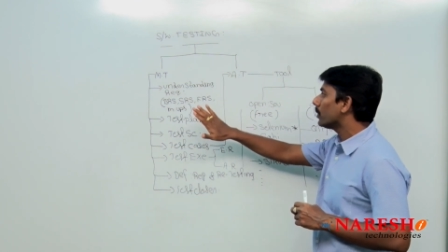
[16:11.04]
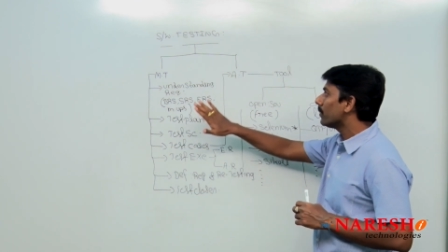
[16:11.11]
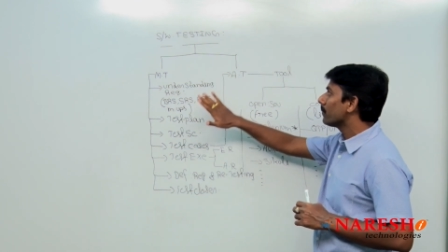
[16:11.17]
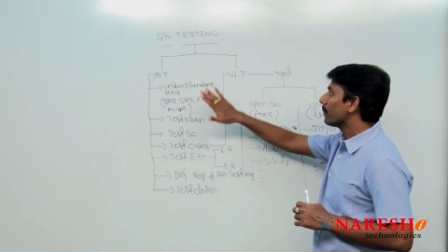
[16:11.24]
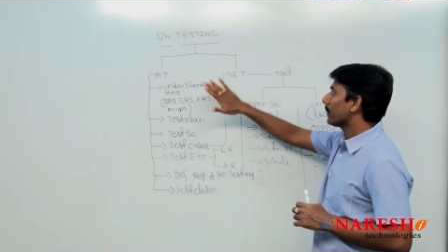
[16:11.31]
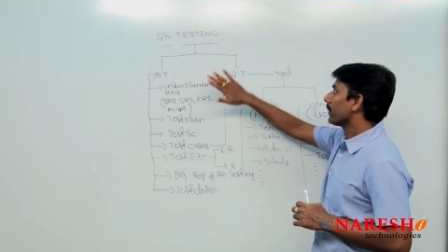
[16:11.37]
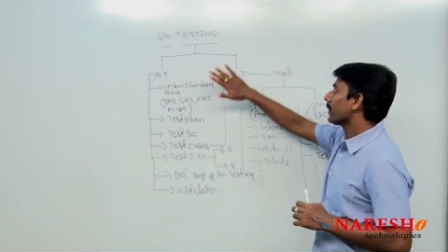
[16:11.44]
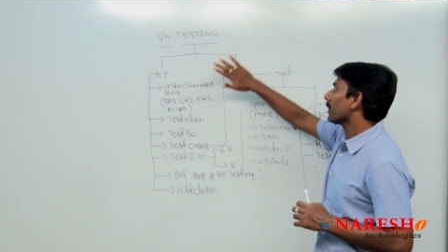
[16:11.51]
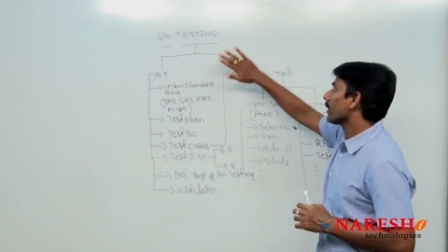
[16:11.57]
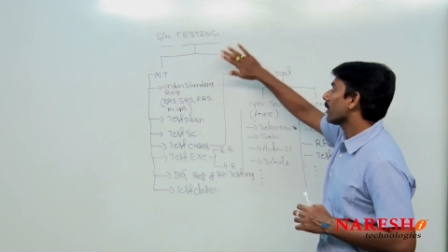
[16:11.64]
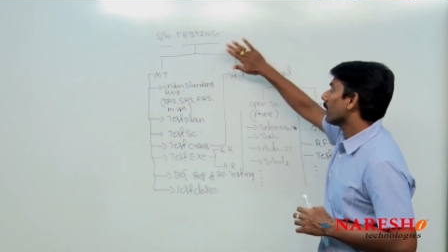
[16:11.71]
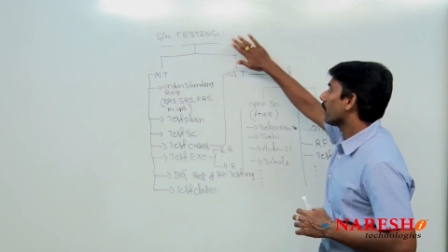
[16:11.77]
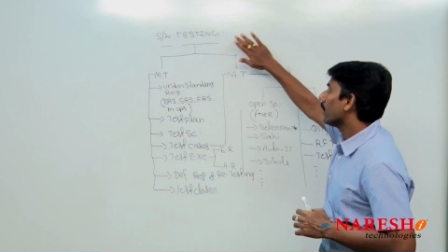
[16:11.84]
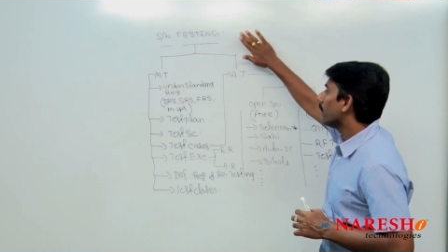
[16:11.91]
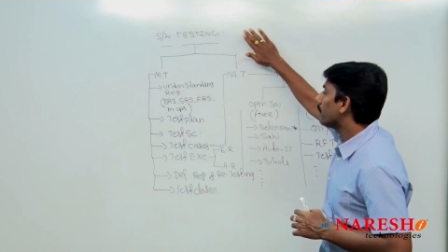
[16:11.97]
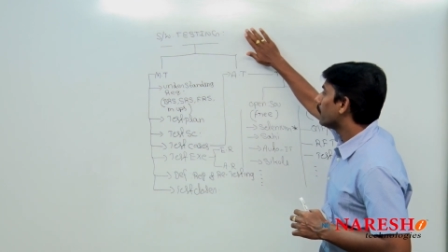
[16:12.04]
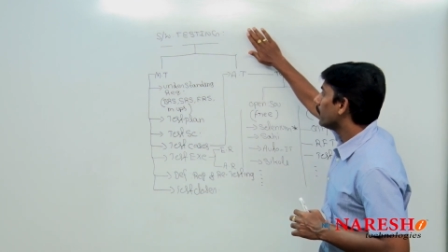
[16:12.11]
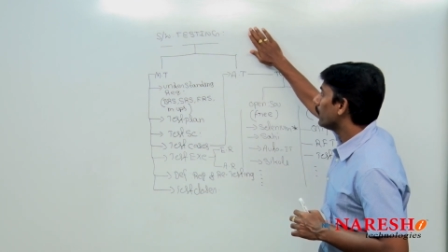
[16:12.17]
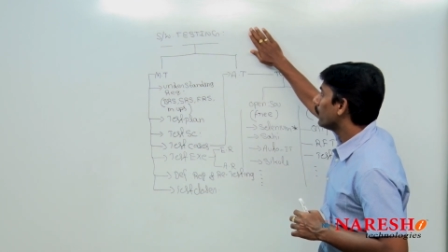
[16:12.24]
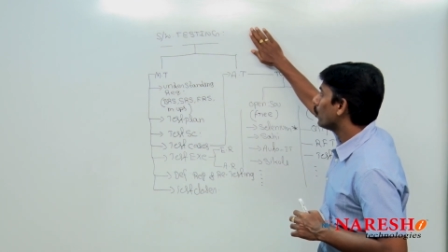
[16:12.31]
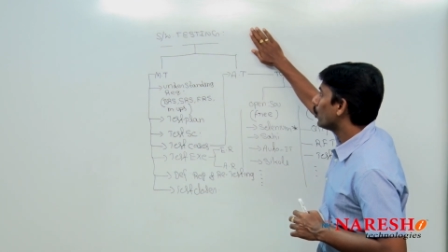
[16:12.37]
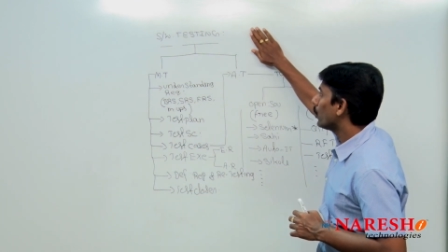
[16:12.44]
that
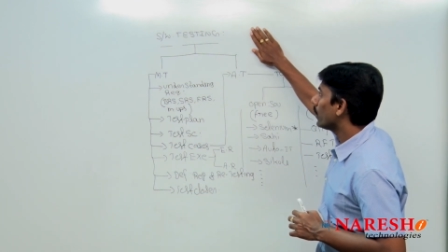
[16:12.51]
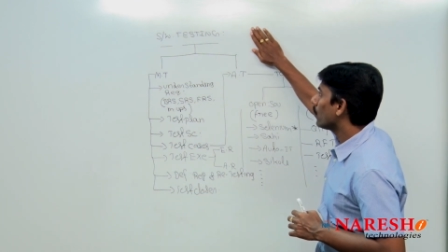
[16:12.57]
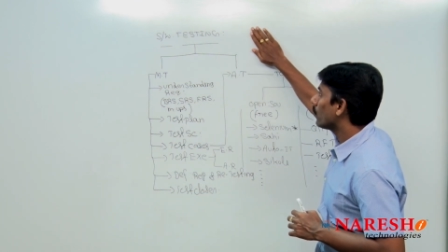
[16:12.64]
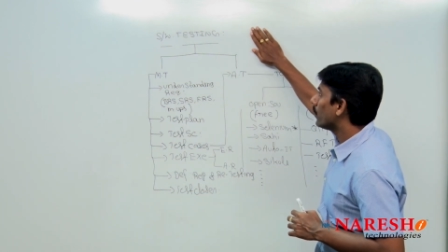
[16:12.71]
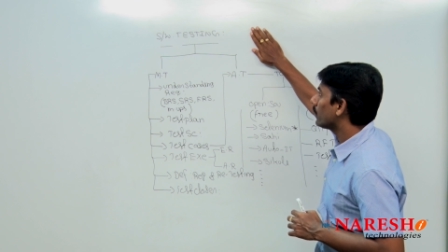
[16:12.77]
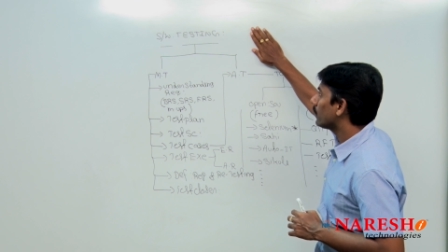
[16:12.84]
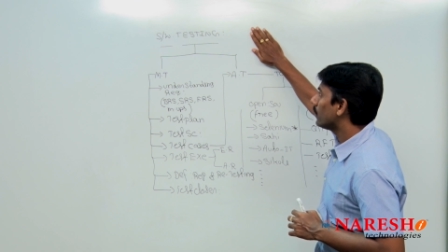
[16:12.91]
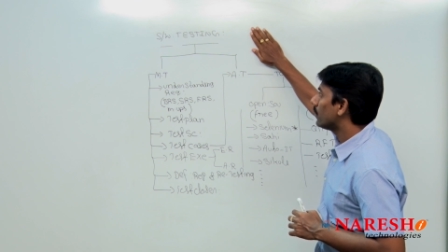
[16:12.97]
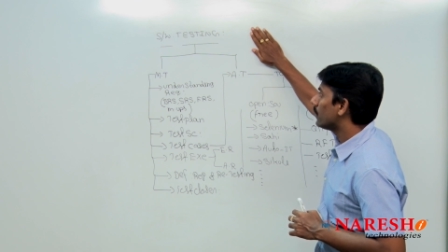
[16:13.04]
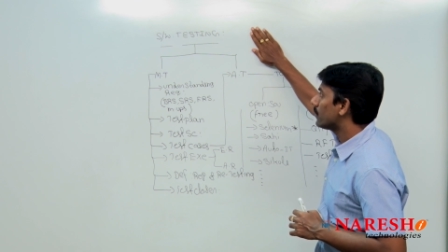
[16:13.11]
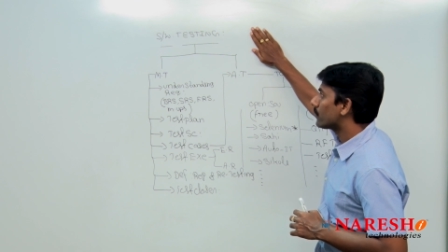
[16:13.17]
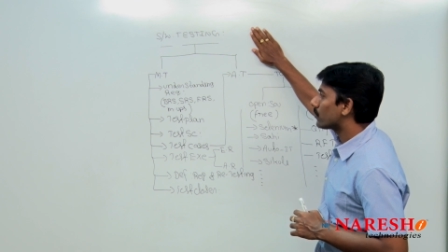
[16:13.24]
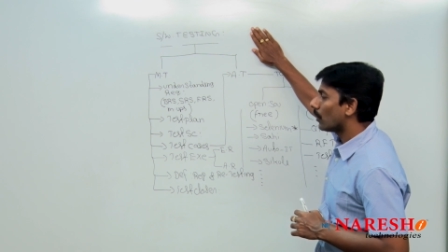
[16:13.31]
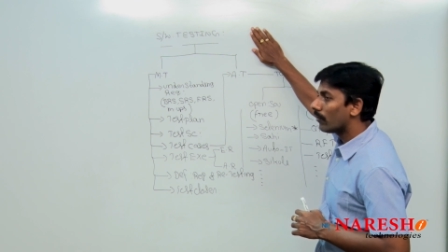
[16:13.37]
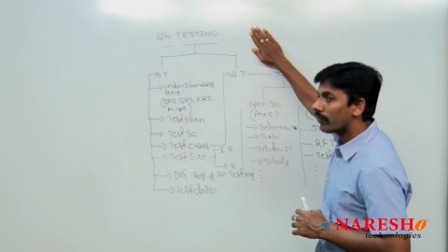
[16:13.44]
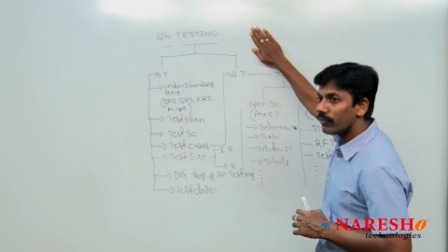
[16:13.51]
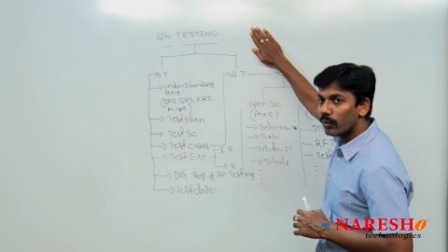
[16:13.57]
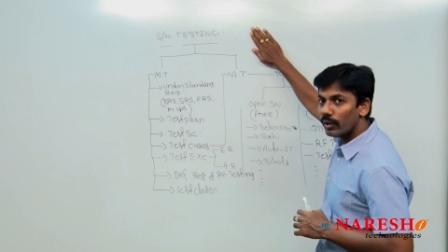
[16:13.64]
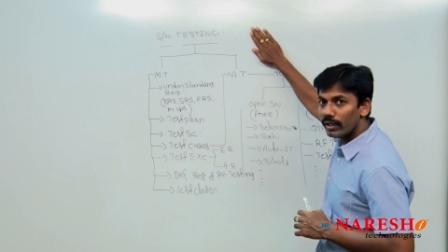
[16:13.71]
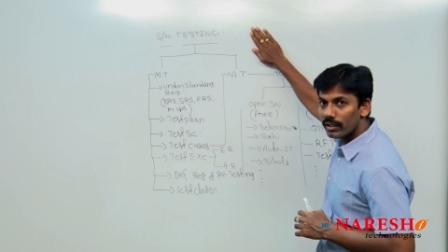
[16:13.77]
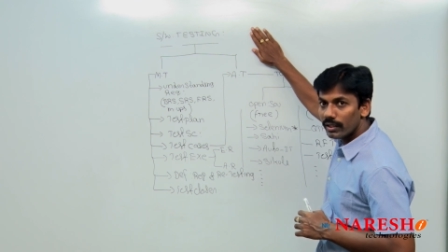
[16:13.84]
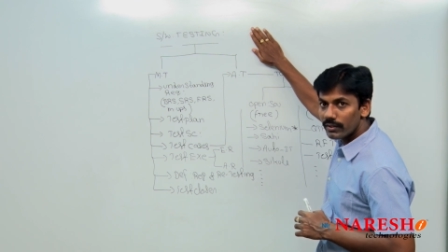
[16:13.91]
getting doing with
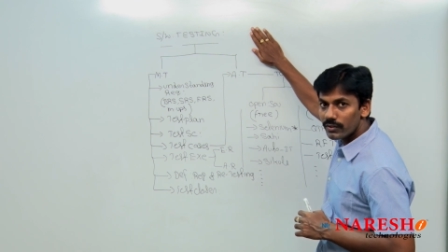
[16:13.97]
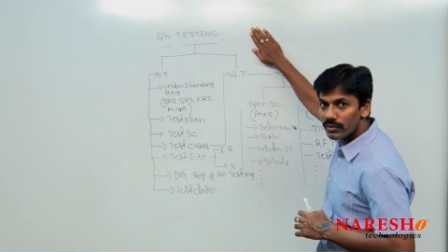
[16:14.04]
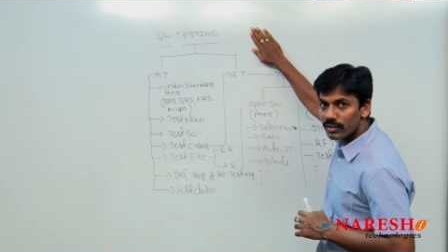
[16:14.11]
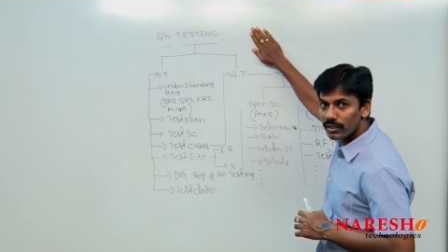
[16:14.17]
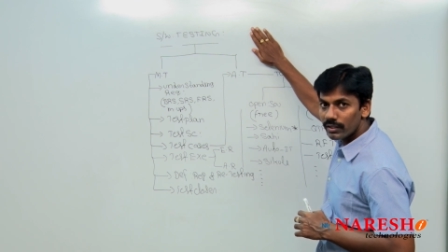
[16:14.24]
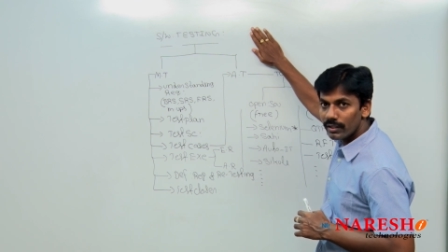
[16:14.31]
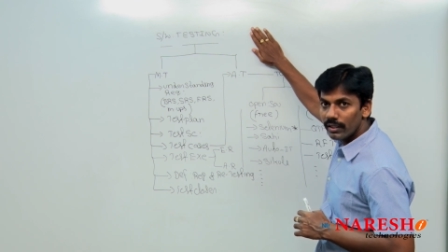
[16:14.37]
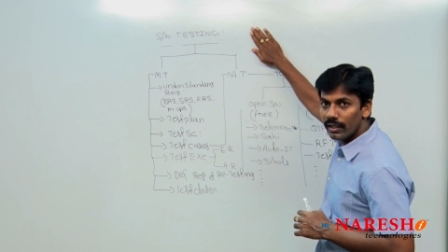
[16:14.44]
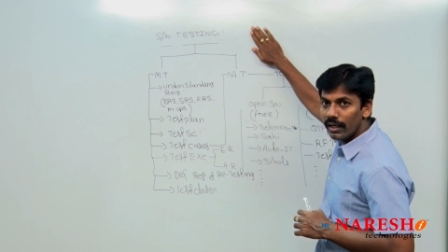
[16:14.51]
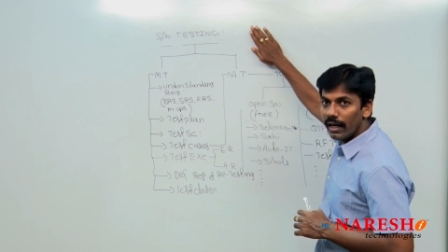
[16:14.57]
software testing.